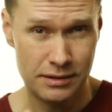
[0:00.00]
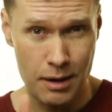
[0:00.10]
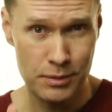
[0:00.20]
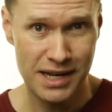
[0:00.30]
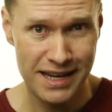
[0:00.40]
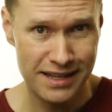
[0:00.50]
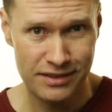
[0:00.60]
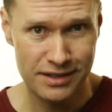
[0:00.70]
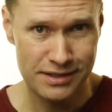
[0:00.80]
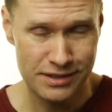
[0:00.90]
dominating
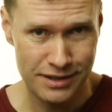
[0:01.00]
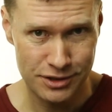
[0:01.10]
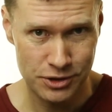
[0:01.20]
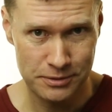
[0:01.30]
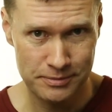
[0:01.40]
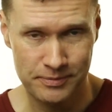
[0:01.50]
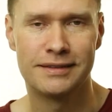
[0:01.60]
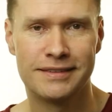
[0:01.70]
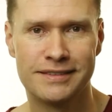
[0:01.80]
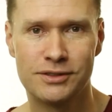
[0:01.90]
the discussion?
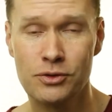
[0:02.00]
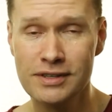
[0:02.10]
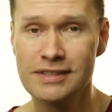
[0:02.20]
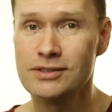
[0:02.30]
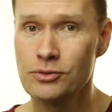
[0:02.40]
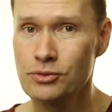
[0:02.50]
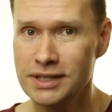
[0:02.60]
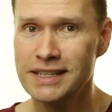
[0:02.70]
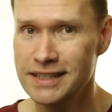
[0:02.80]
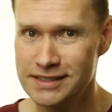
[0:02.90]
So this is a
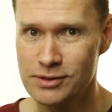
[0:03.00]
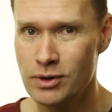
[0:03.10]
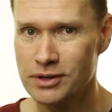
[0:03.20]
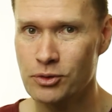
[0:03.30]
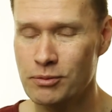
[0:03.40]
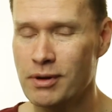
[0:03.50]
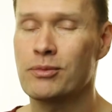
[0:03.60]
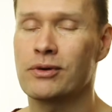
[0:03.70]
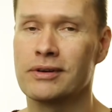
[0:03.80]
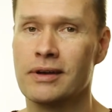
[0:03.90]
really easy one to
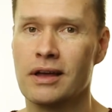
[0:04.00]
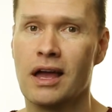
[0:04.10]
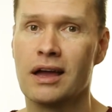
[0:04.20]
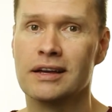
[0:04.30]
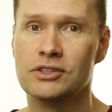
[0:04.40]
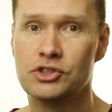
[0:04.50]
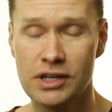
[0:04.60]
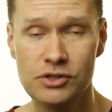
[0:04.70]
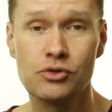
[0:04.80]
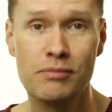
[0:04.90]
remember.
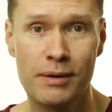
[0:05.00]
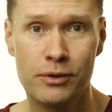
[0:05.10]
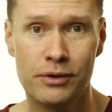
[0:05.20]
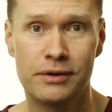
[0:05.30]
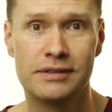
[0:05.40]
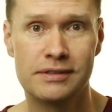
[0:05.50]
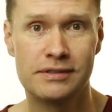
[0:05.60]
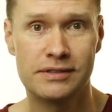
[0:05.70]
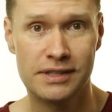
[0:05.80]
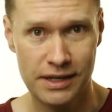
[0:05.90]
Just remember
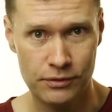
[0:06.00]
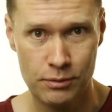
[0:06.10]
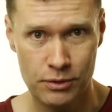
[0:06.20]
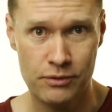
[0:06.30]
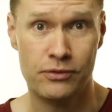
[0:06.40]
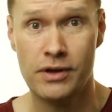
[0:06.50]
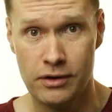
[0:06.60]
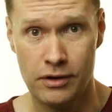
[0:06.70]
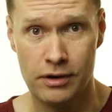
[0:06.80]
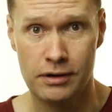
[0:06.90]
to give them the
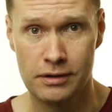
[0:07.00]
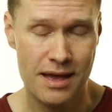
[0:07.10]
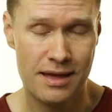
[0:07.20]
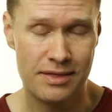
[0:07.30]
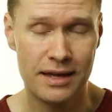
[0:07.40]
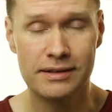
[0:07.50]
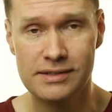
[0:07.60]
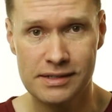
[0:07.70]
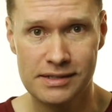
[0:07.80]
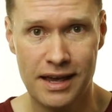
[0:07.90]
finger. That is
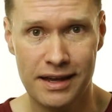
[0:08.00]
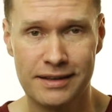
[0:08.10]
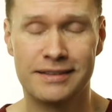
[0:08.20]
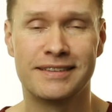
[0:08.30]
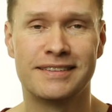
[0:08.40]
to say,